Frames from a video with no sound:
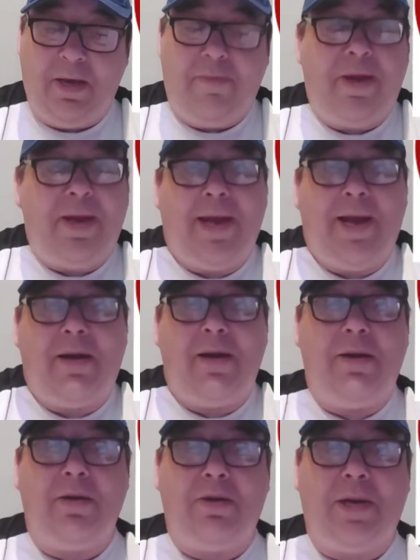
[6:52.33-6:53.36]
But again,
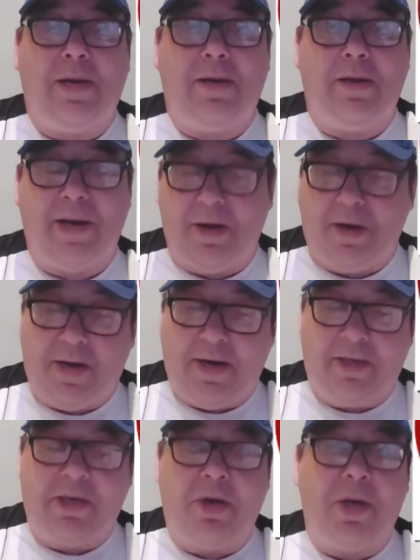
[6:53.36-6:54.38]
he's only learning, and
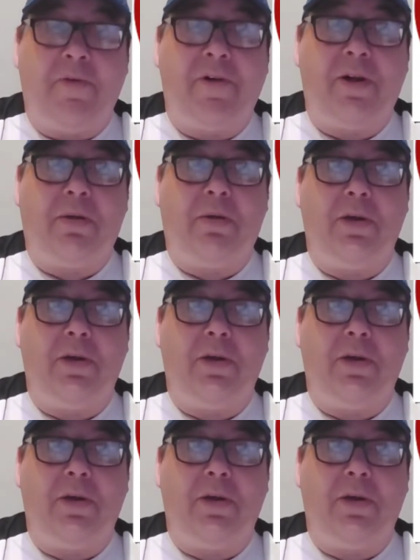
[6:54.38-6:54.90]
it's not his fault.